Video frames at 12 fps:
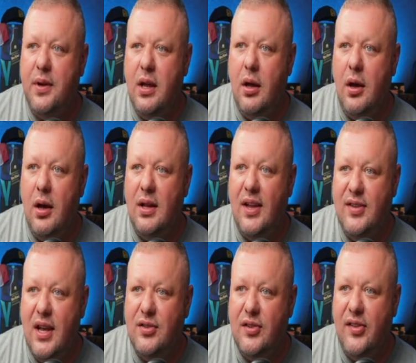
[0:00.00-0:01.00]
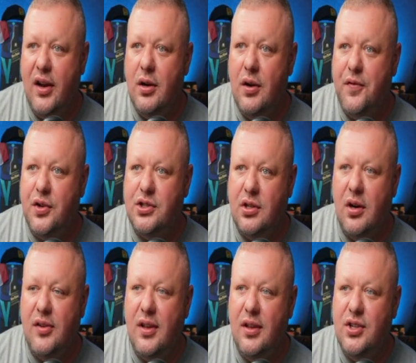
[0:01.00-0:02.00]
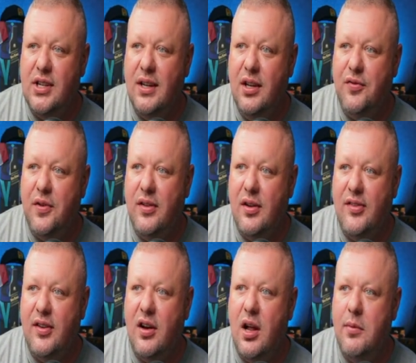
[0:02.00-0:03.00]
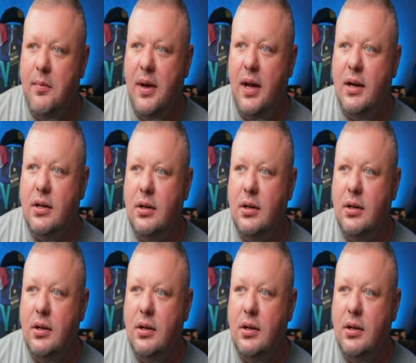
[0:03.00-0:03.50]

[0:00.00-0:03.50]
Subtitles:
Los Angeles area for sure because all the Chinese freight is going to start coming back.